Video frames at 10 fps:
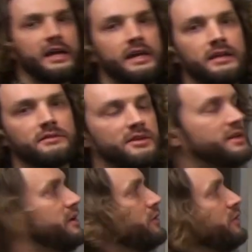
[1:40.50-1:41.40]
heat to
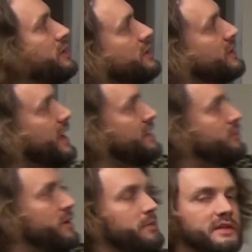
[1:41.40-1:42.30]
yield
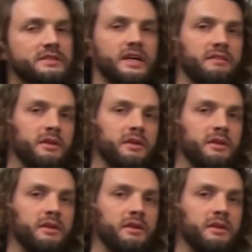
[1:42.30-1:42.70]
K3P7.